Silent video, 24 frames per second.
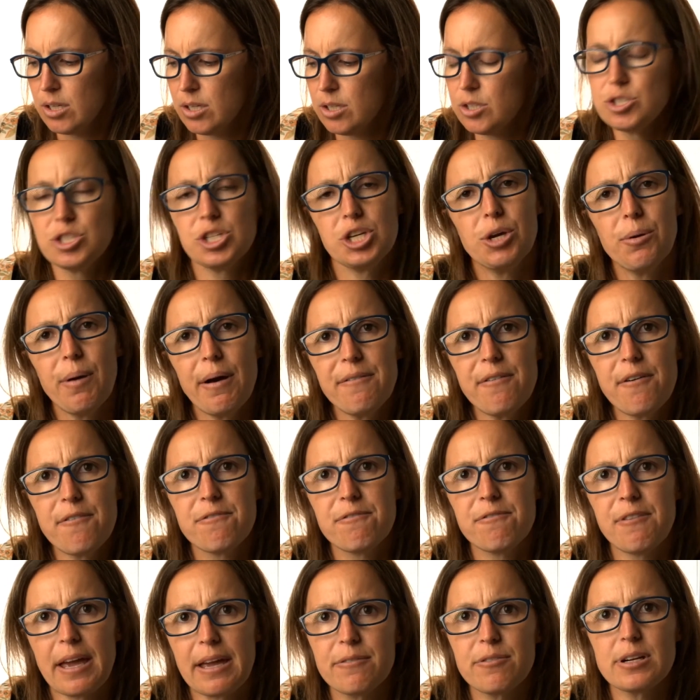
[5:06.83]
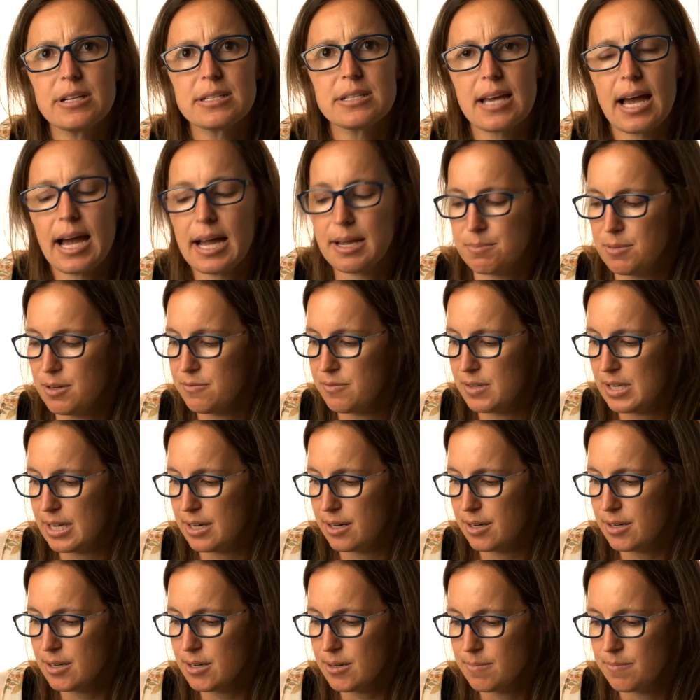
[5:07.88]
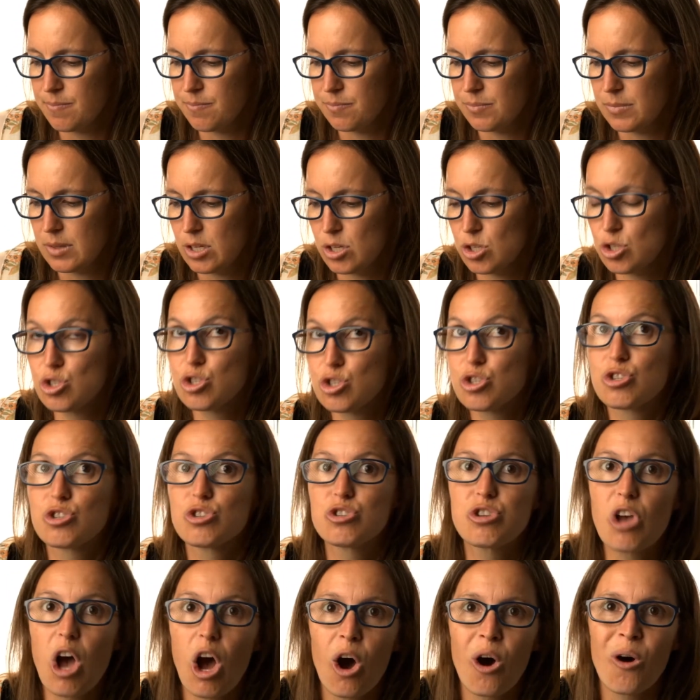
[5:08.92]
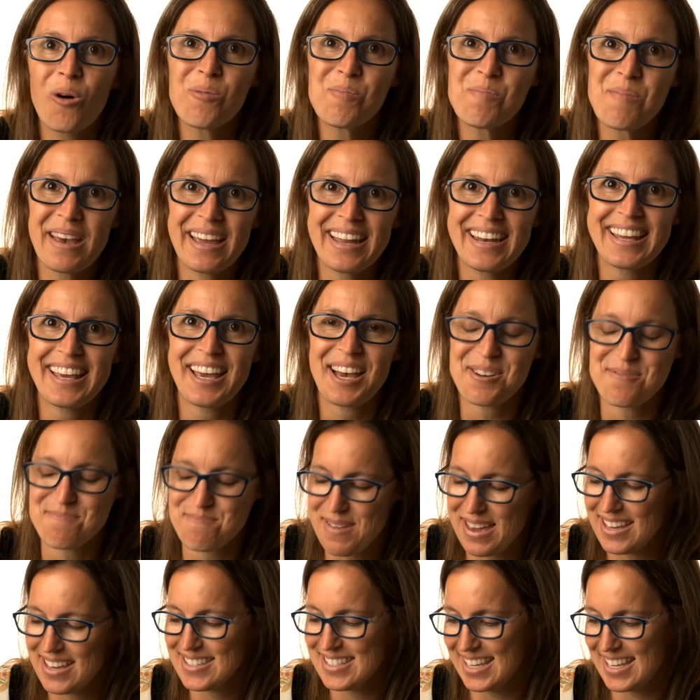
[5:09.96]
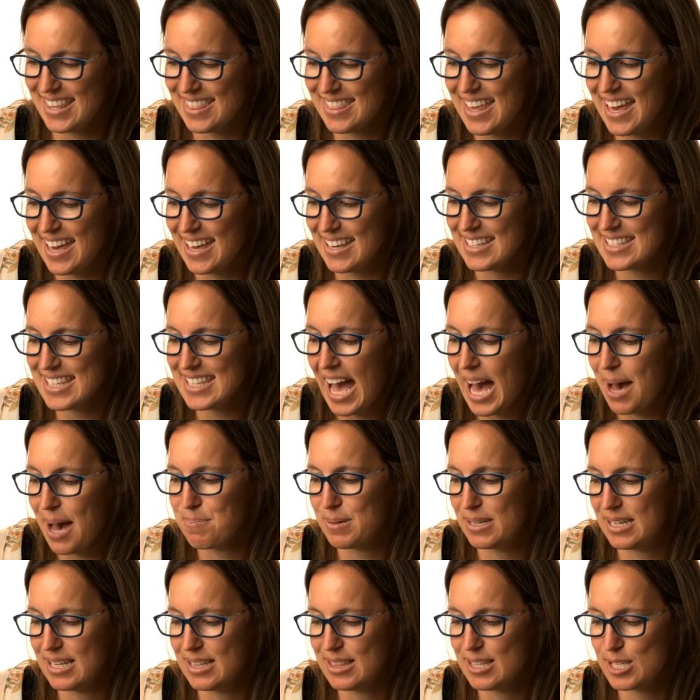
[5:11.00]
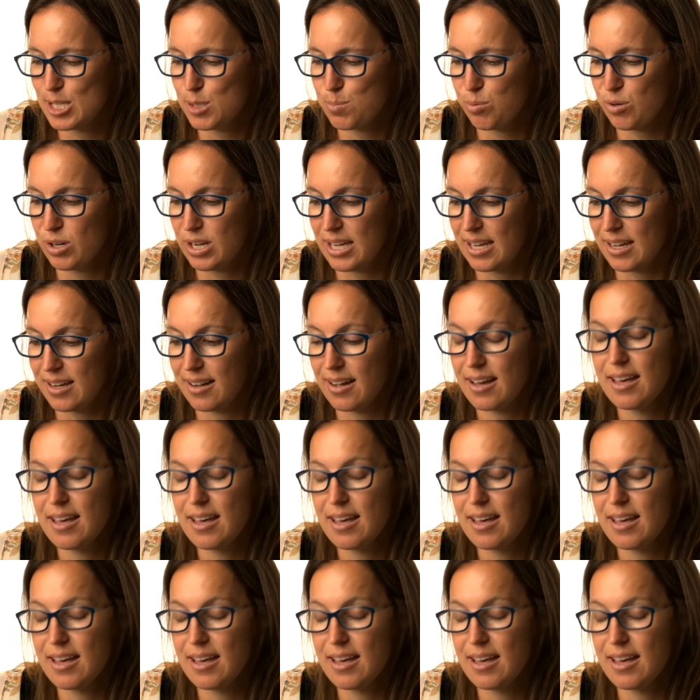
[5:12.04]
Do you have a favorite time of year? So many amazing things happen in the spring.